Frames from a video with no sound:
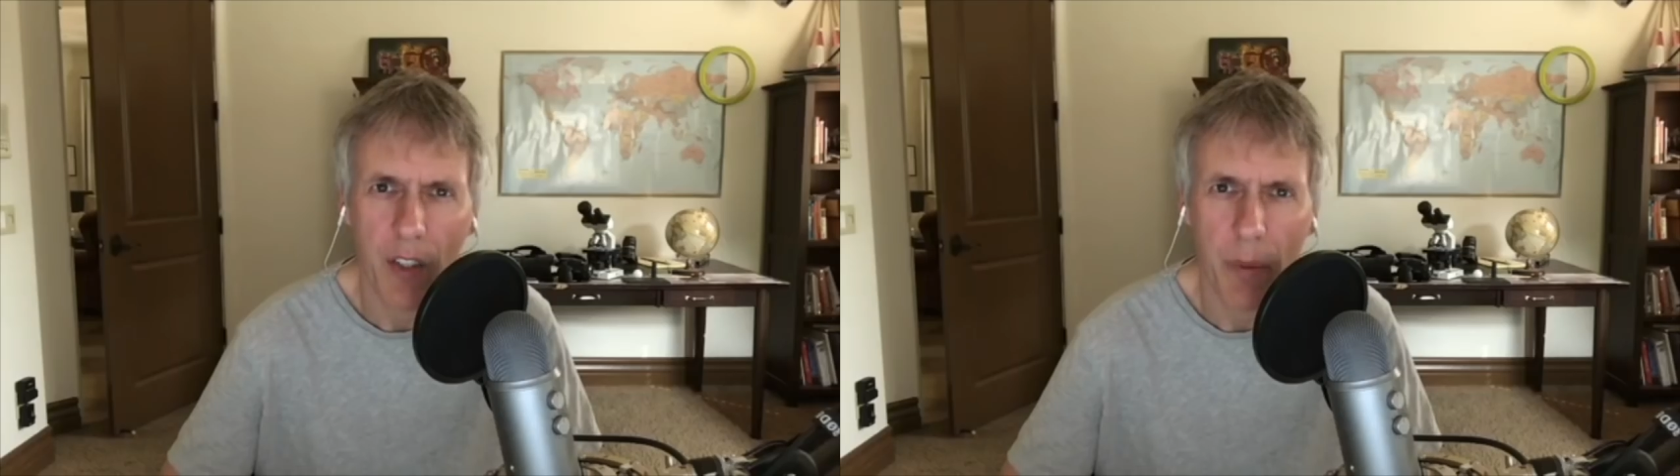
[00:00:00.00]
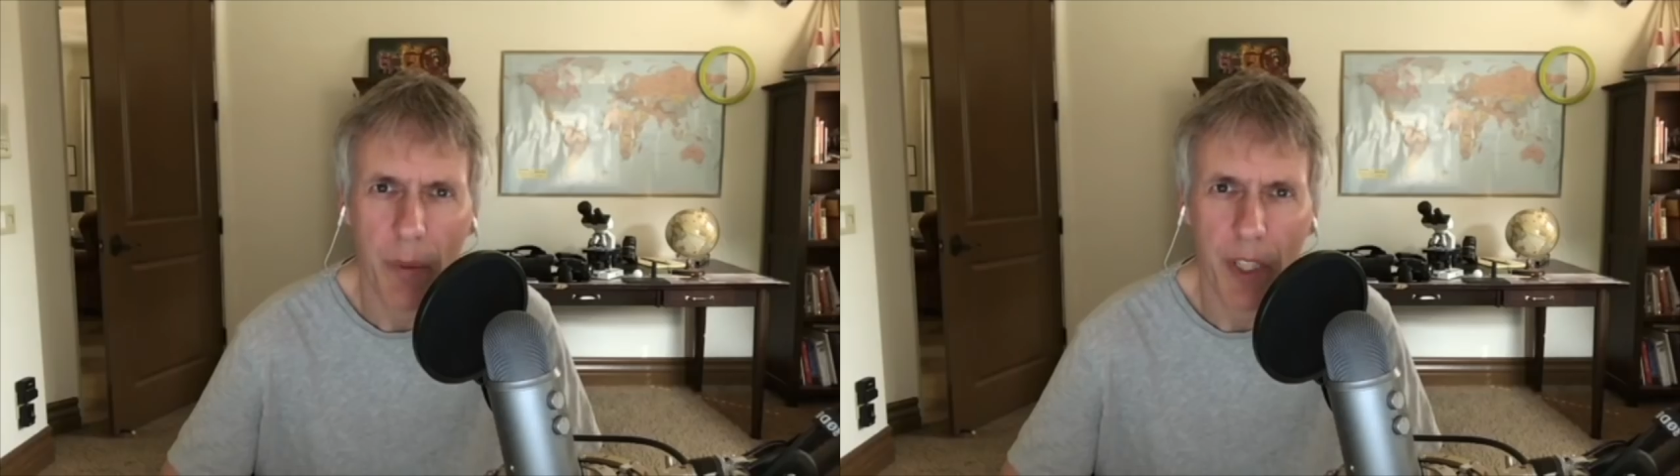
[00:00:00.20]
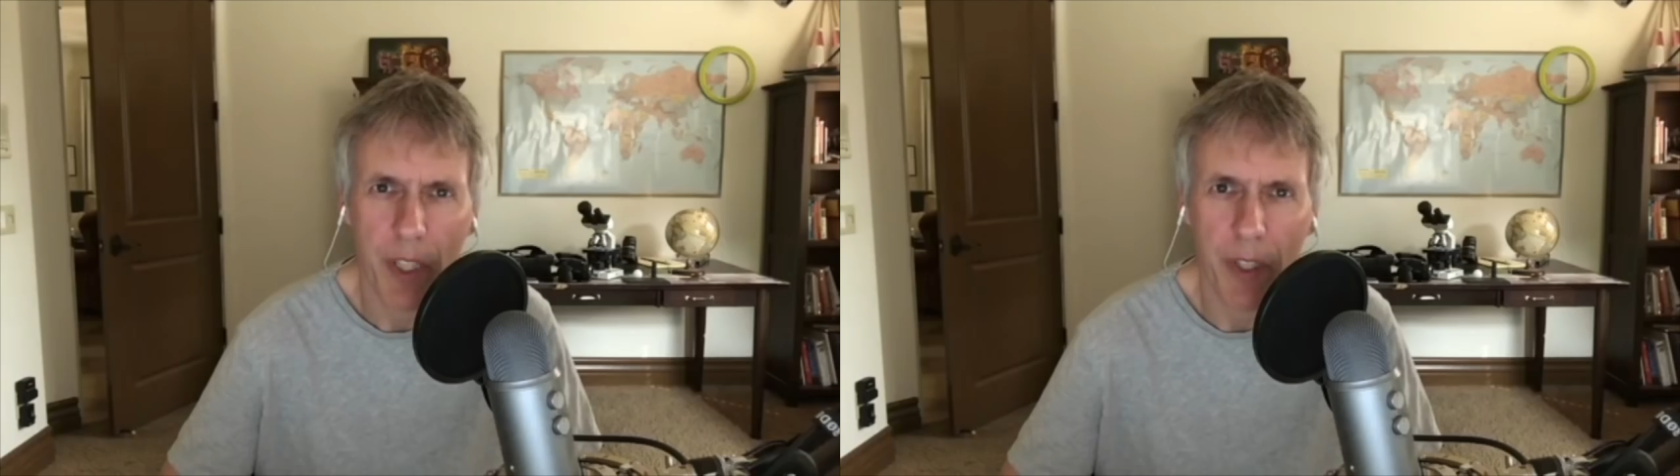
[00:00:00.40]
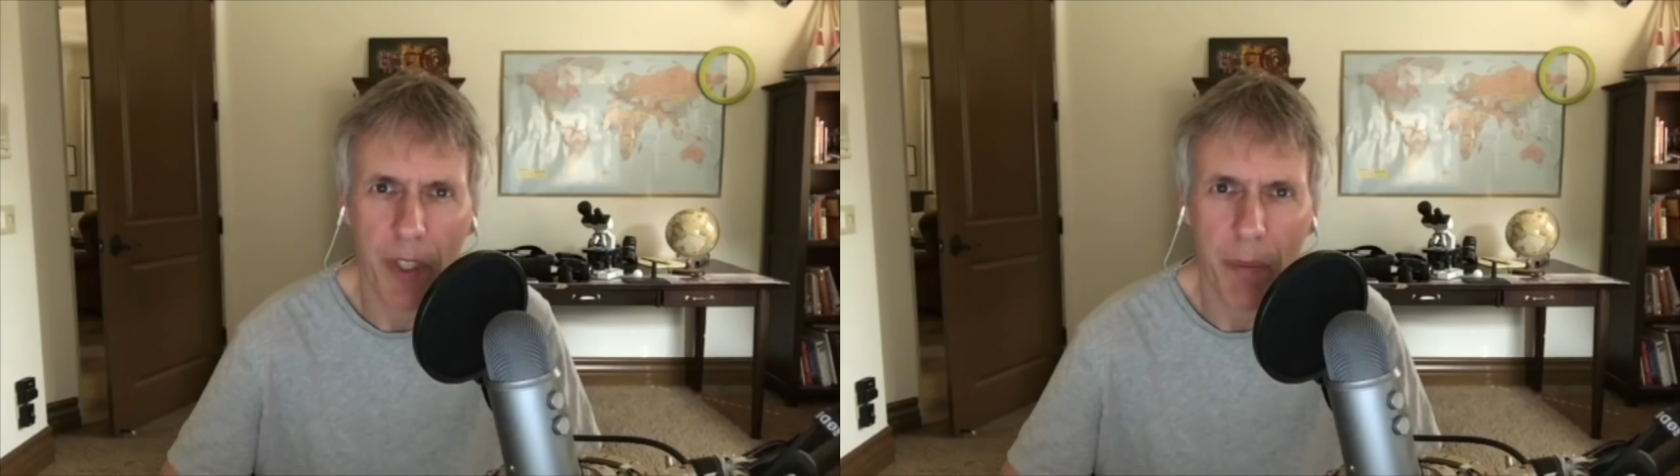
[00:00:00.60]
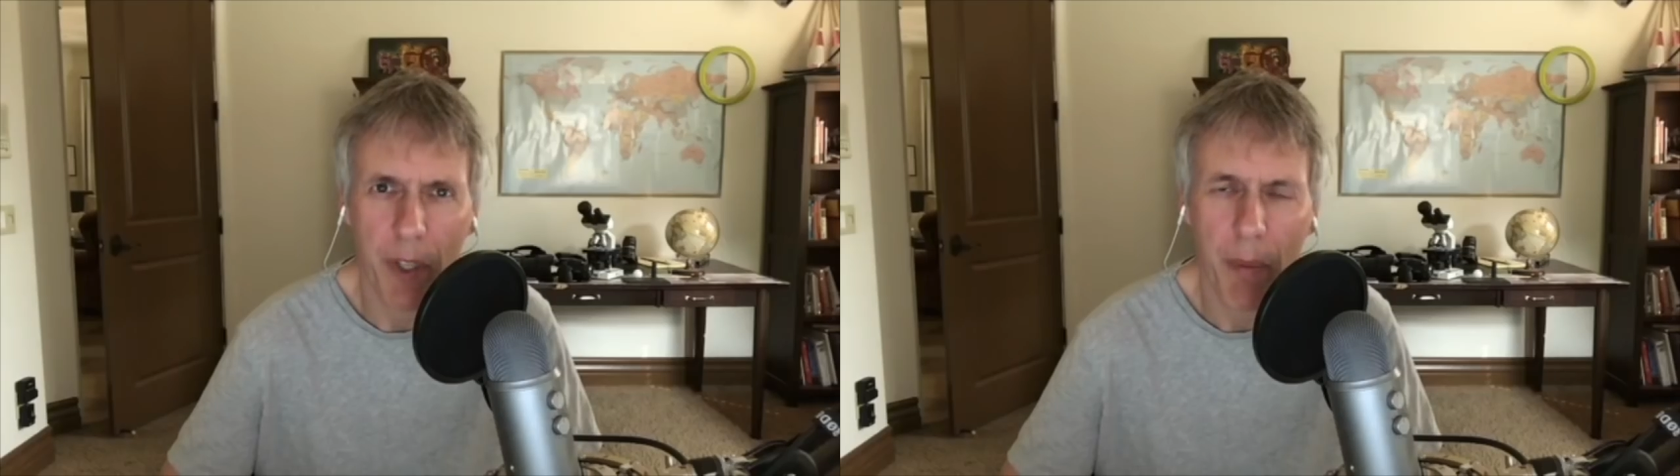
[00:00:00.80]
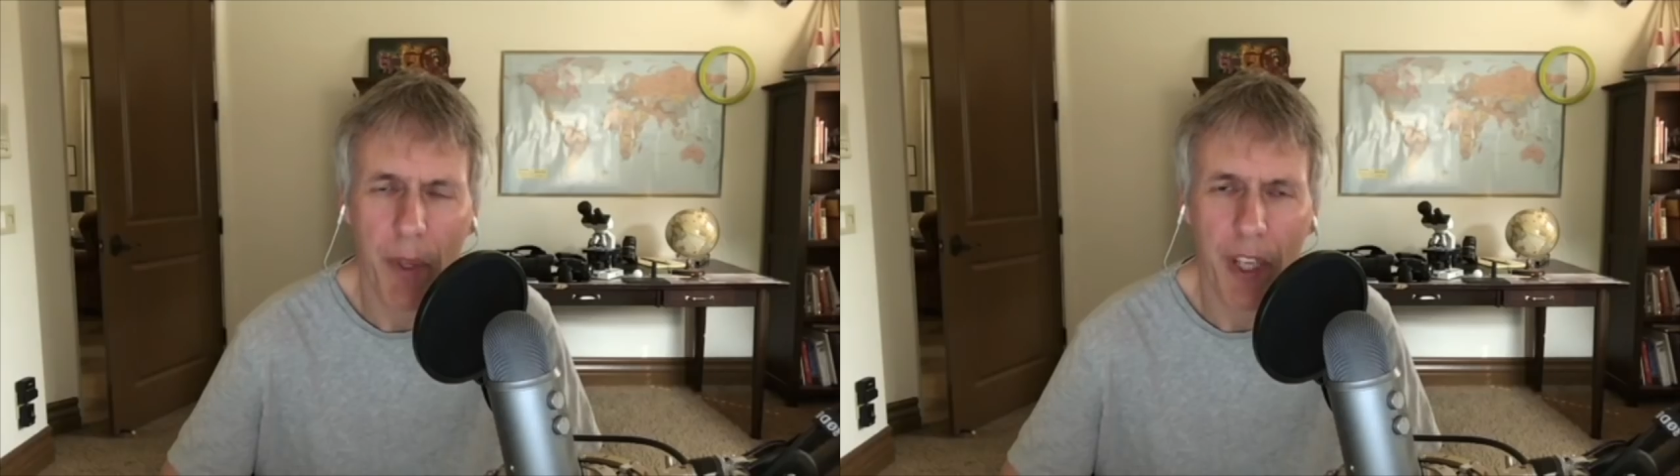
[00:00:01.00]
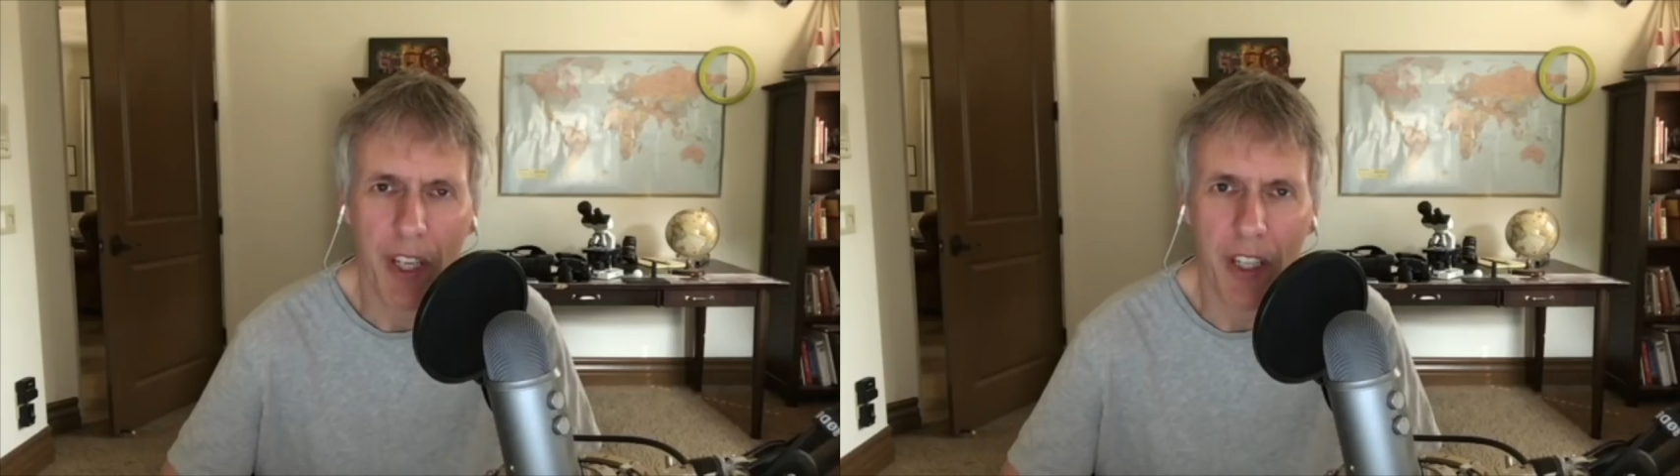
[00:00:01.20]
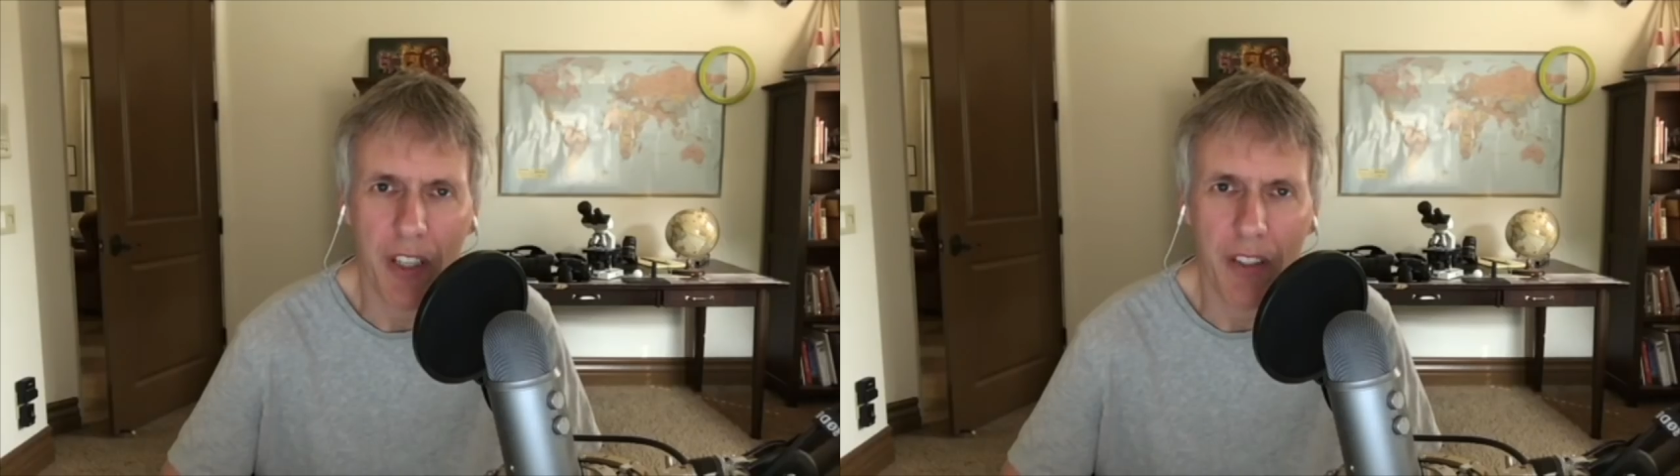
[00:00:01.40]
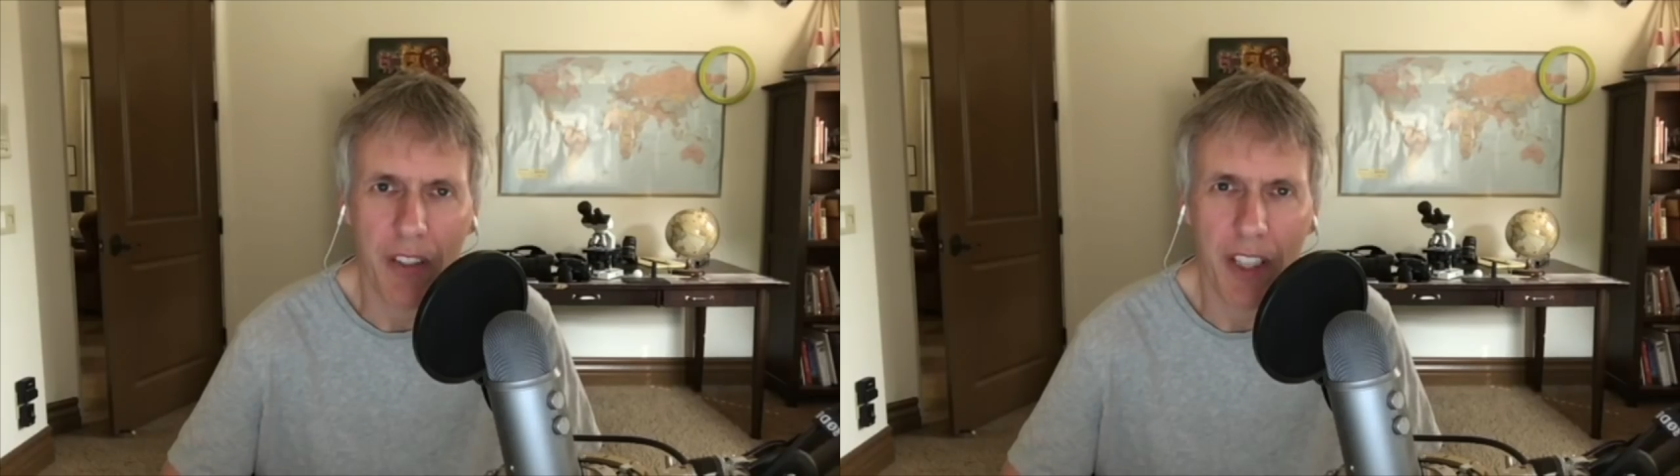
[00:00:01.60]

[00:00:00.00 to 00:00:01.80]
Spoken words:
know specifics, but I remember they